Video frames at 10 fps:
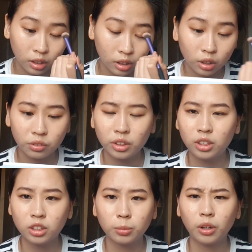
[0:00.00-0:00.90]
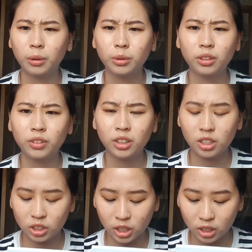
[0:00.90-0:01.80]
not even teachable I don't even
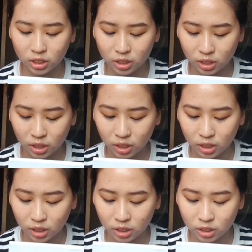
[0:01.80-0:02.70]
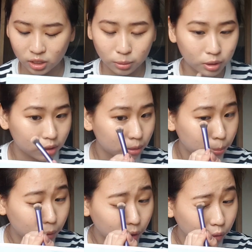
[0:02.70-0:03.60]
teach things I just
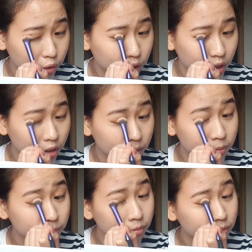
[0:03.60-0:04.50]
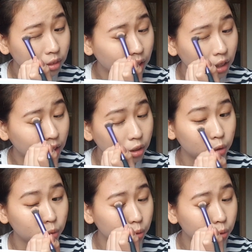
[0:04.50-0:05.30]
play with shit that I like to